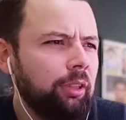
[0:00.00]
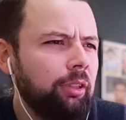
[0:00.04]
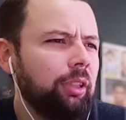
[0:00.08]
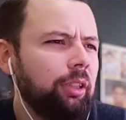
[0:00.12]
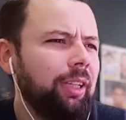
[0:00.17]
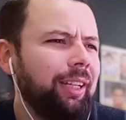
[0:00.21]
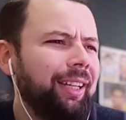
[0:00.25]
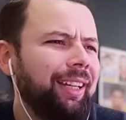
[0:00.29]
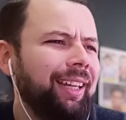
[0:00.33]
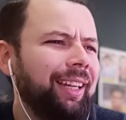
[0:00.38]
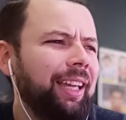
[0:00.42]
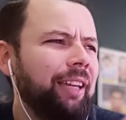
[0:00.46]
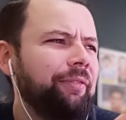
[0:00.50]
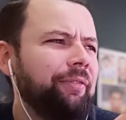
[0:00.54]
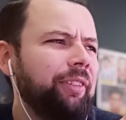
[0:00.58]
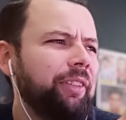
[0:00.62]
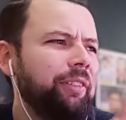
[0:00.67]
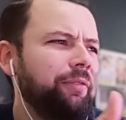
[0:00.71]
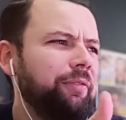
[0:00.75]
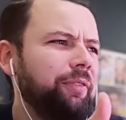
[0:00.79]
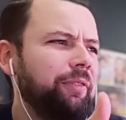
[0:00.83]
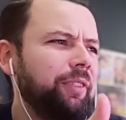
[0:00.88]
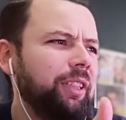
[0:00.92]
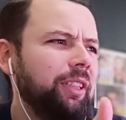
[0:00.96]

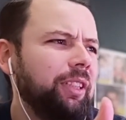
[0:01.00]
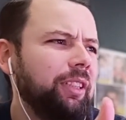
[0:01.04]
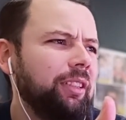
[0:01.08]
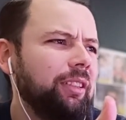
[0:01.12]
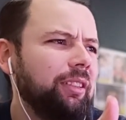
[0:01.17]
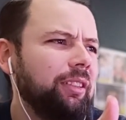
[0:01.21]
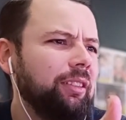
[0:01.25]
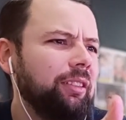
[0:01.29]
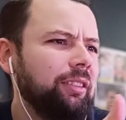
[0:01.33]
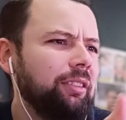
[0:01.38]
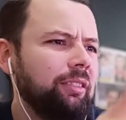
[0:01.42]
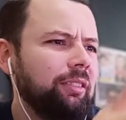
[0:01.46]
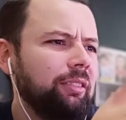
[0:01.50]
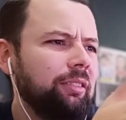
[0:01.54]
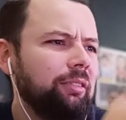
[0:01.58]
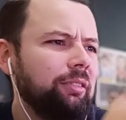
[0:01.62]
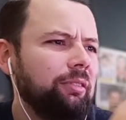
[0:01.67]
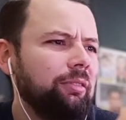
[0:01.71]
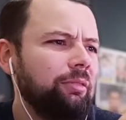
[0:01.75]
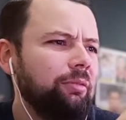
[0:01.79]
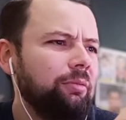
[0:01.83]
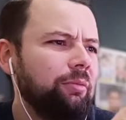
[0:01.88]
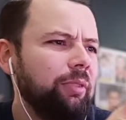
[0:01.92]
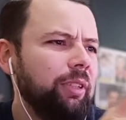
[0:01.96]
Everything
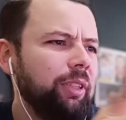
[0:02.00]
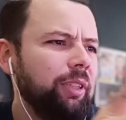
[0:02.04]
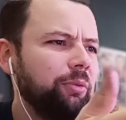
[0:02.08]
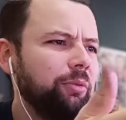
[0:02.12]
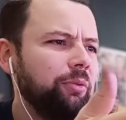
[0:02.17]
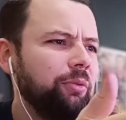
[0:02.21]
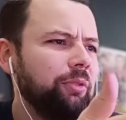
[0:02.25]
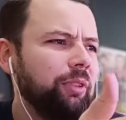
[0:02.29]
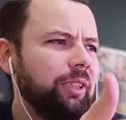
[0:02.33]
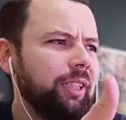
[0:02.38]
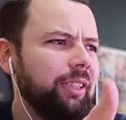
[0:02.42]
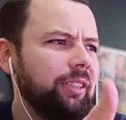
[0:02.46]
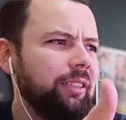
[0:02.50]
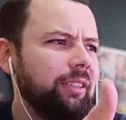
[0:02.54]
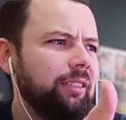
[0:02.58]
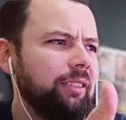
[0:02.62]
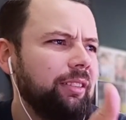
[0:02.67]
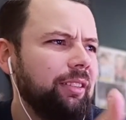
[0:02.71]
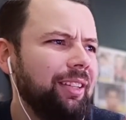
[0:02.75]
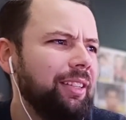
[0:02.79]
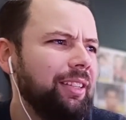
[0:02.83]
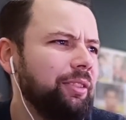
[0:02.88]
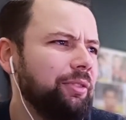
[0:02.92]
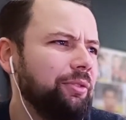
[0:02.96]
with cookies
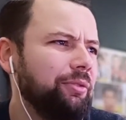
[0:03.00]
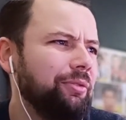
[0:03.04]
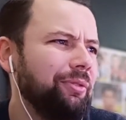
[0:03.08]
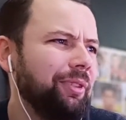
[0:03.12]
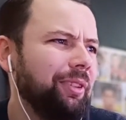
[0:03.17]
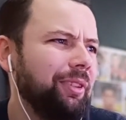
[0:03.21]
is good.